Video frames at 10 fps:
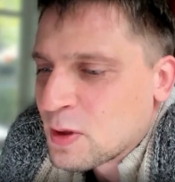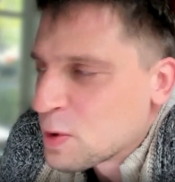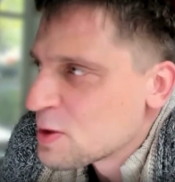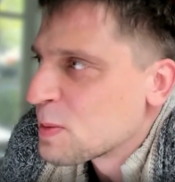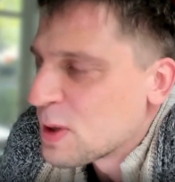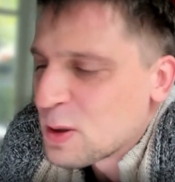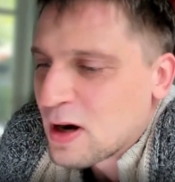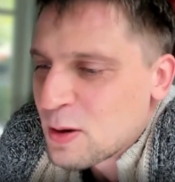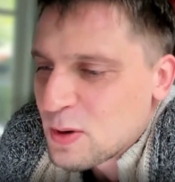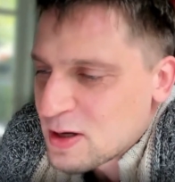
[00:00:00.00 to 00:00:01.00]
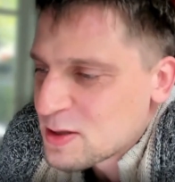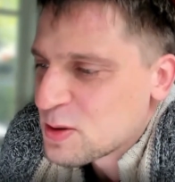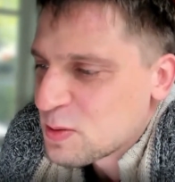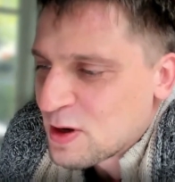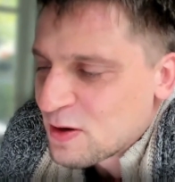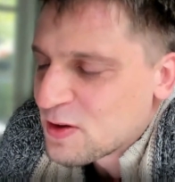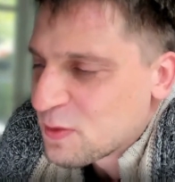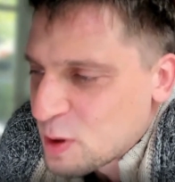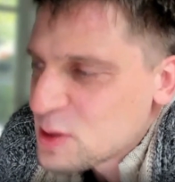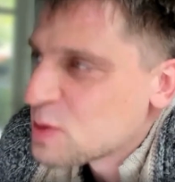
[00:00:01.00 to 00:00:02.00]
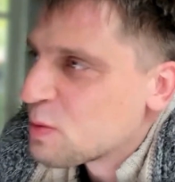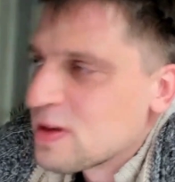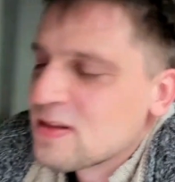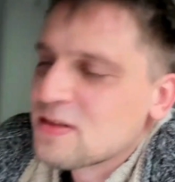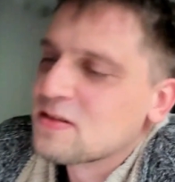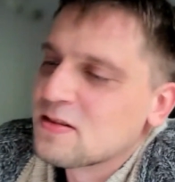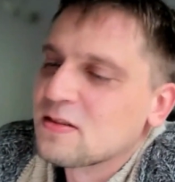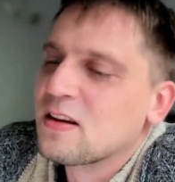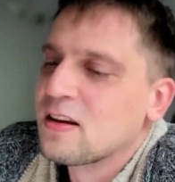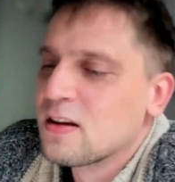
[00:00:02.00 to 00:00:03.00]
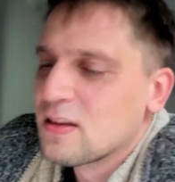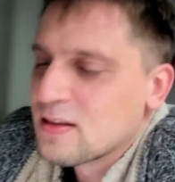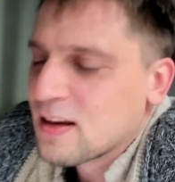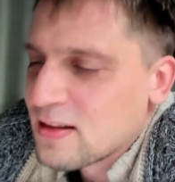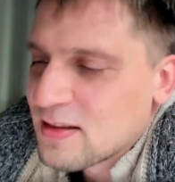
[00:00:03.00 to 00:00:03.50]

possibly I was one of the first ones that